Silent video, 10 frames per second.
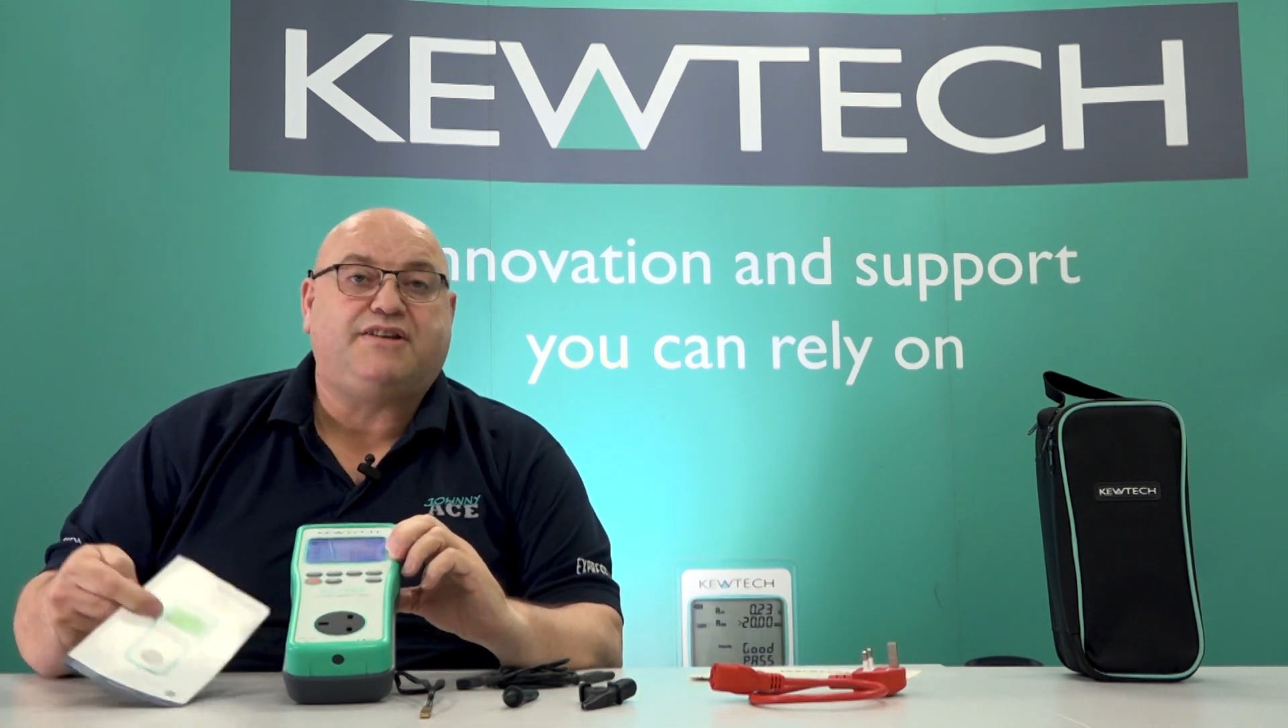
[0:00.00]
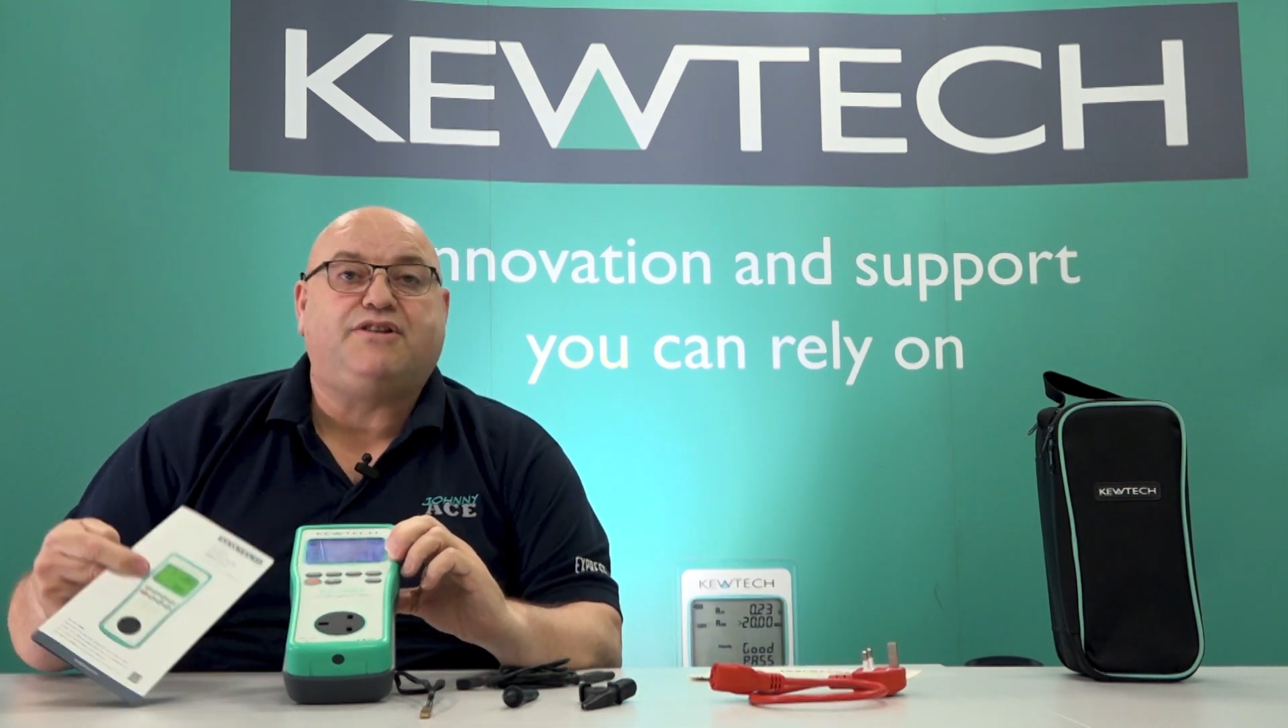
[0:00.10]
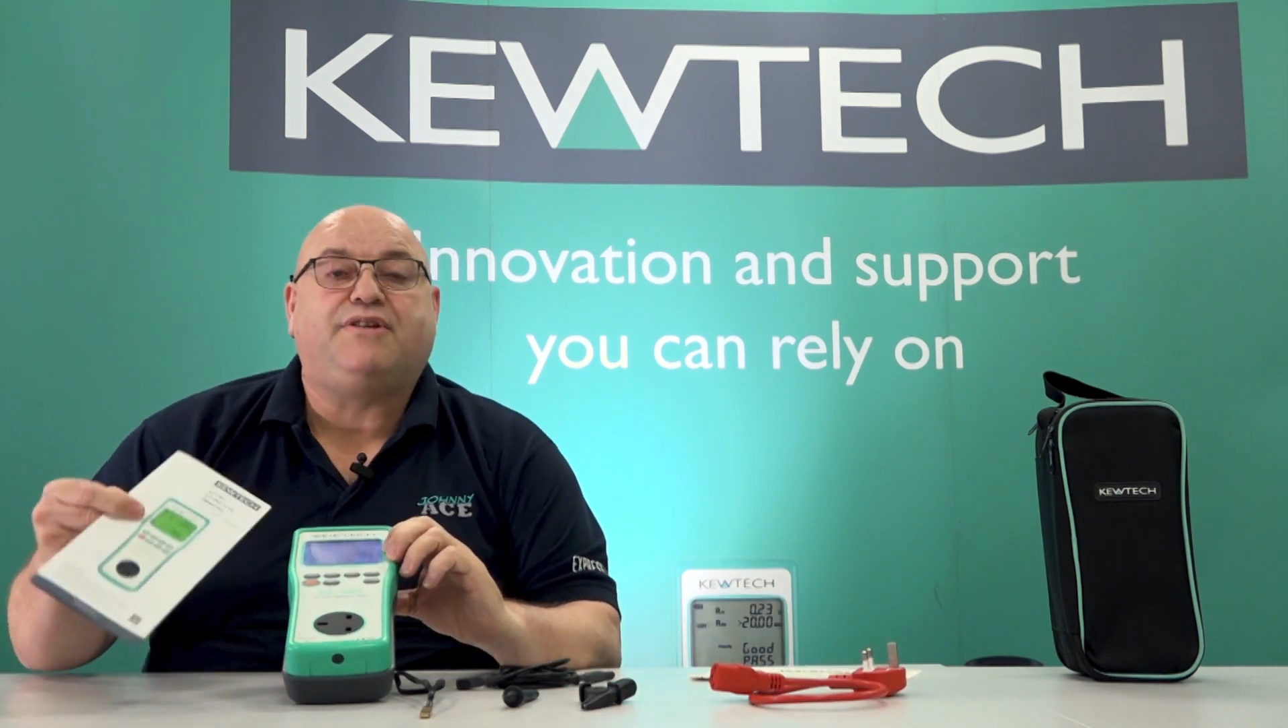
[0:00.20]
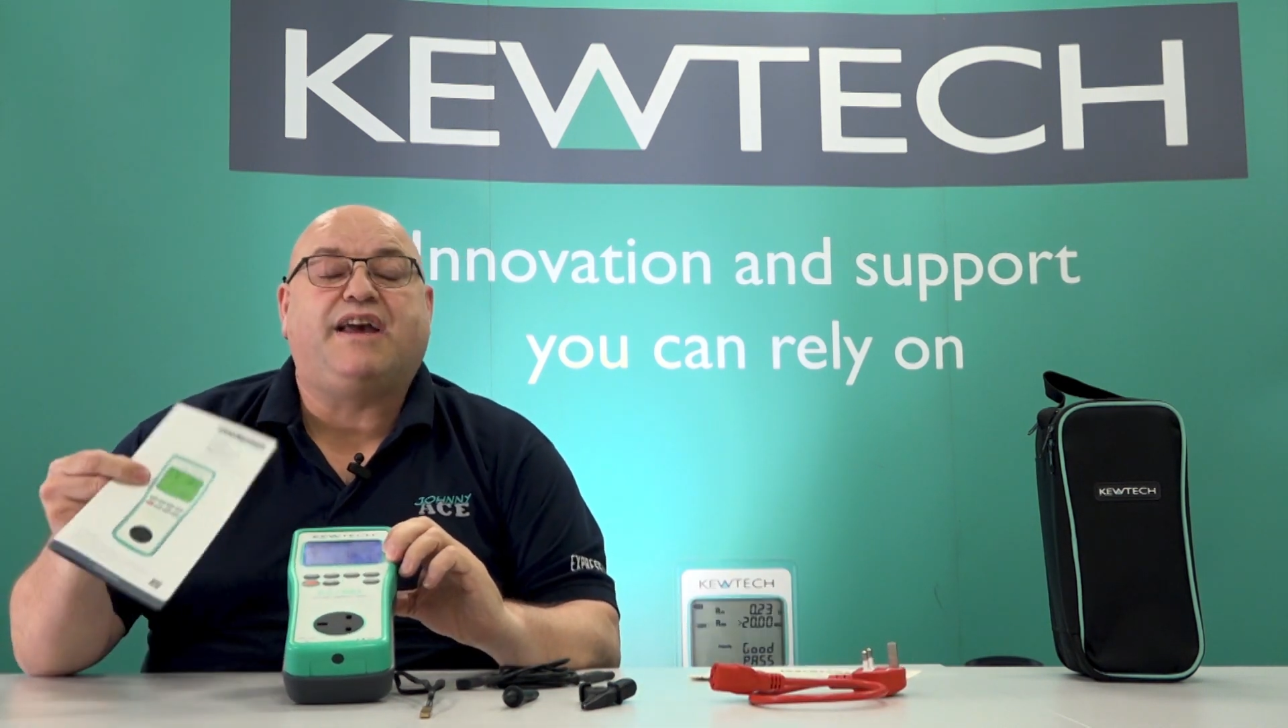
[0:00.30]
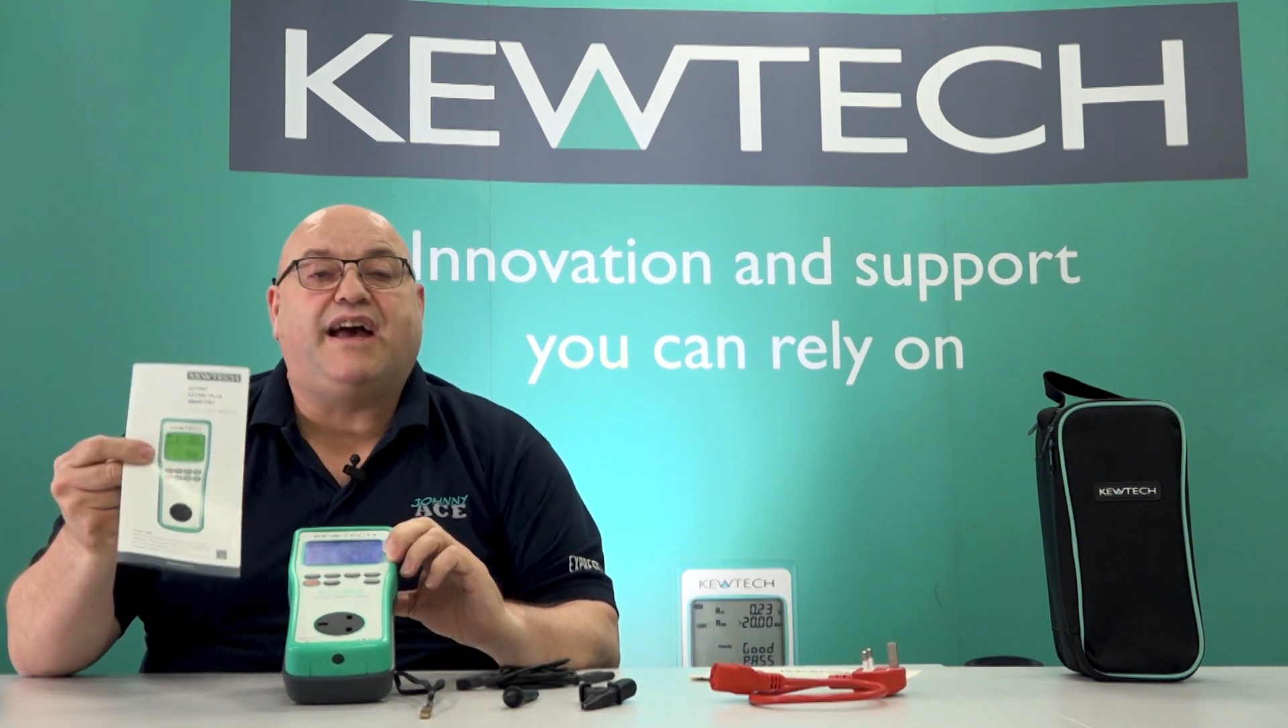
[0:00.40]

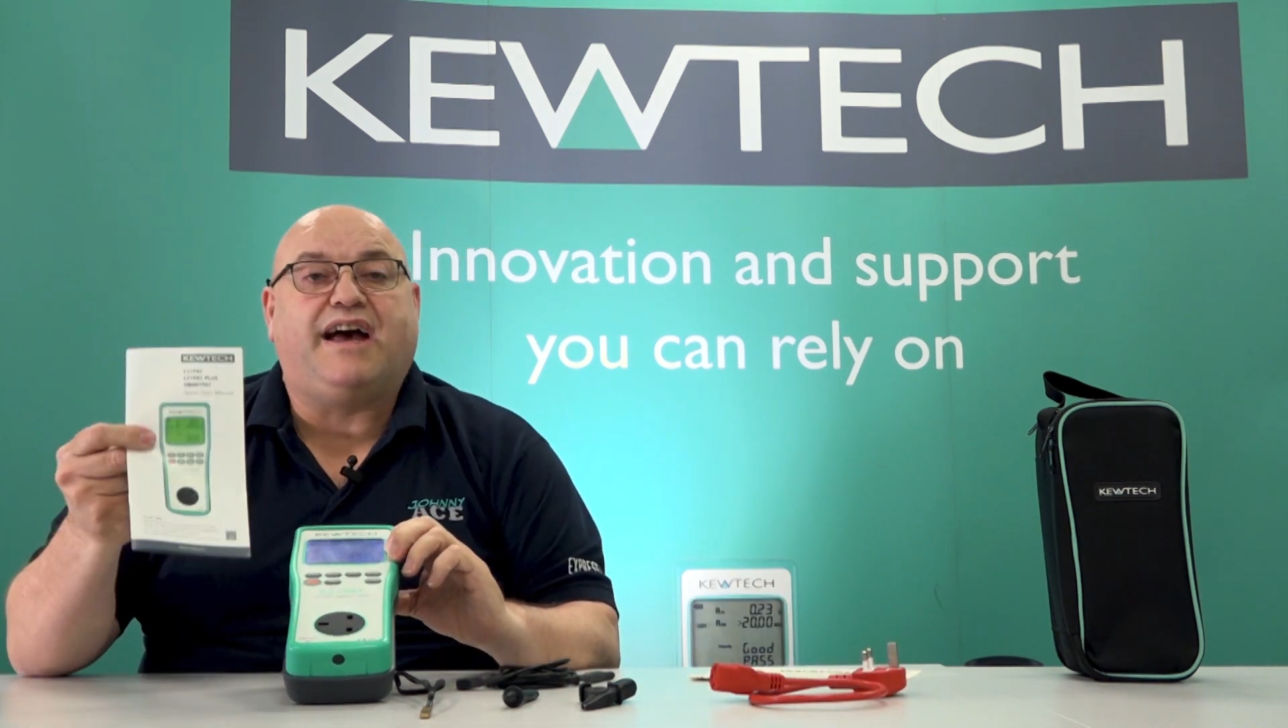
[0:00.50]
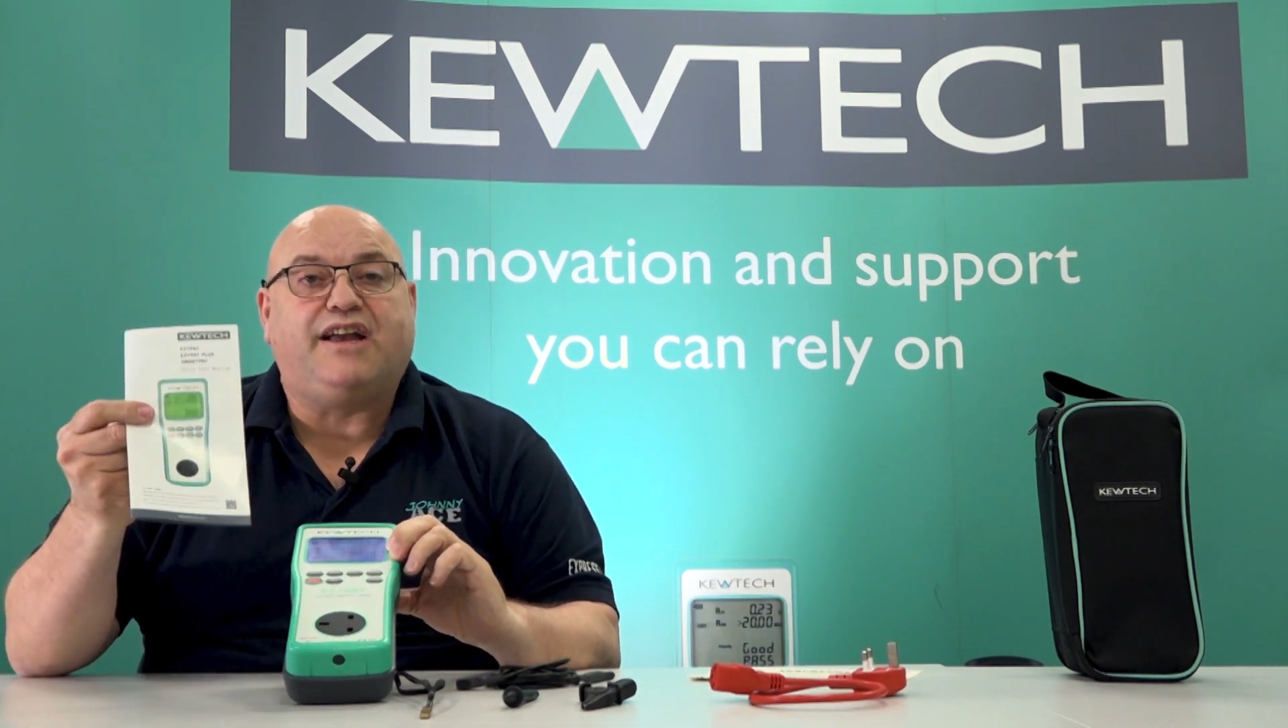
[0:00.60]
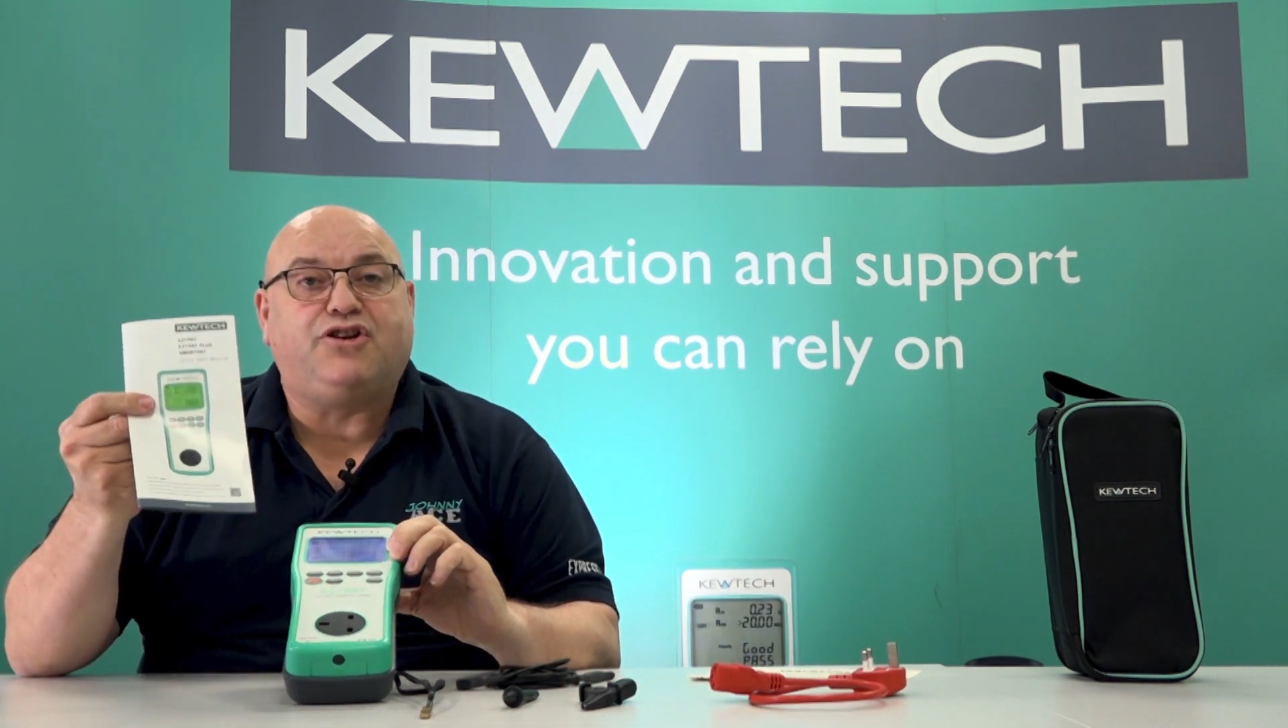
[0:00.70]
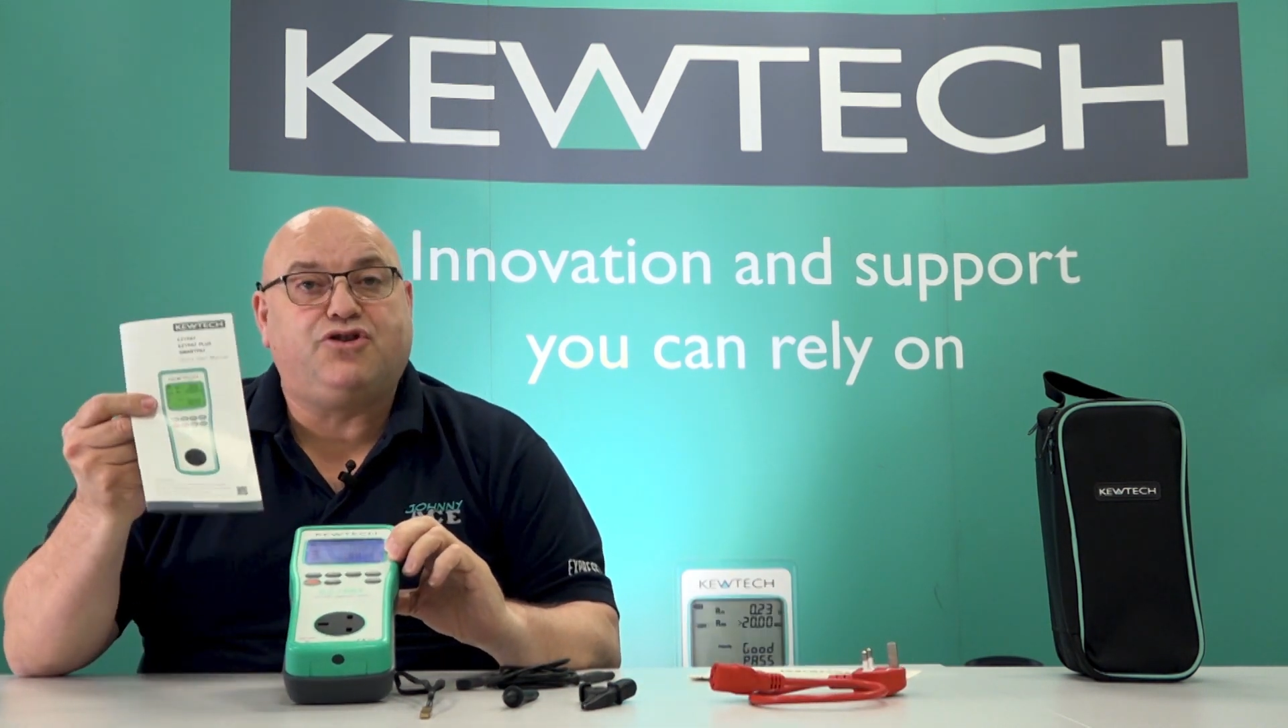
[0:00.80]
you get a